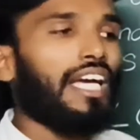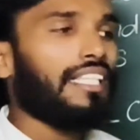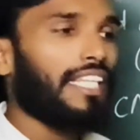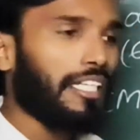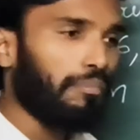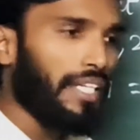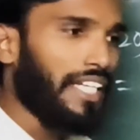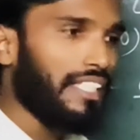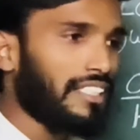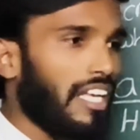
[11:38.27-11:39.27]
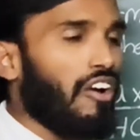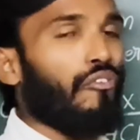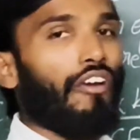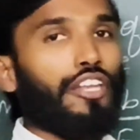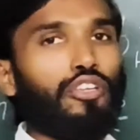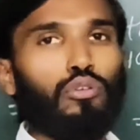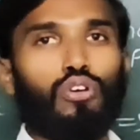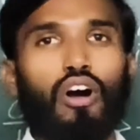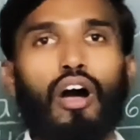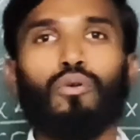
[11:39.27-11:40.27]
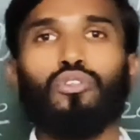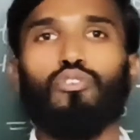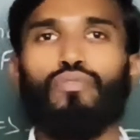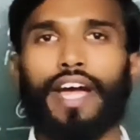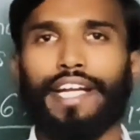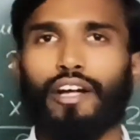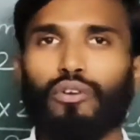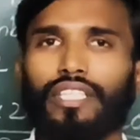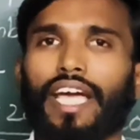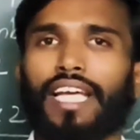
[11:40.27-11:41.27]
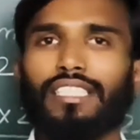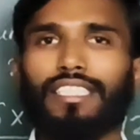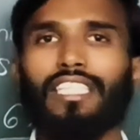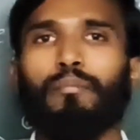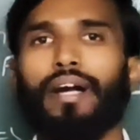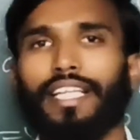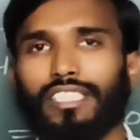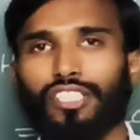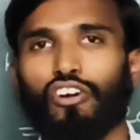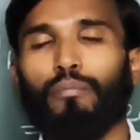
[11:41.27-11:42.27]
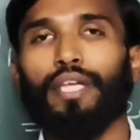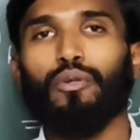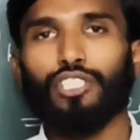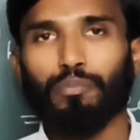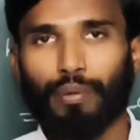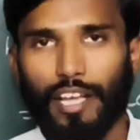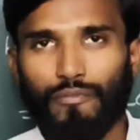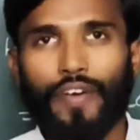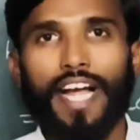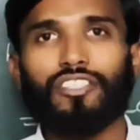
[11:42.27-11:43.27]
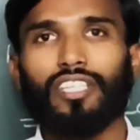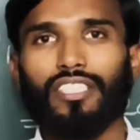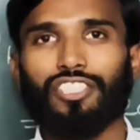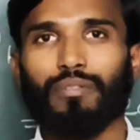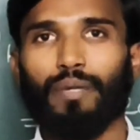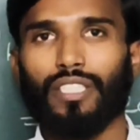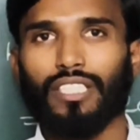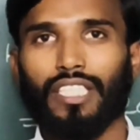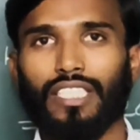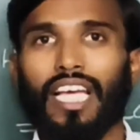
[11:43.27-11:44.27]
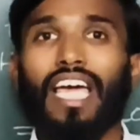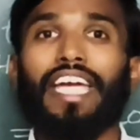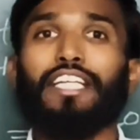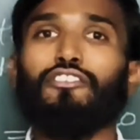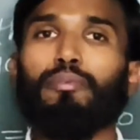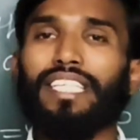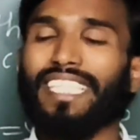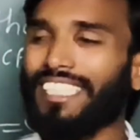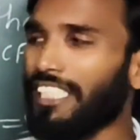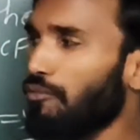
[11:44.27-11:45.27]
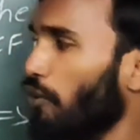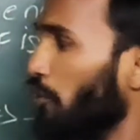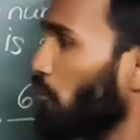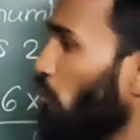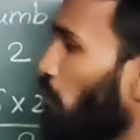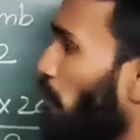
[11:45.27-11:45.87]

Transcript: That means when you know how to find out the LCM and HCF by using prime factorization method, it will be easy for you to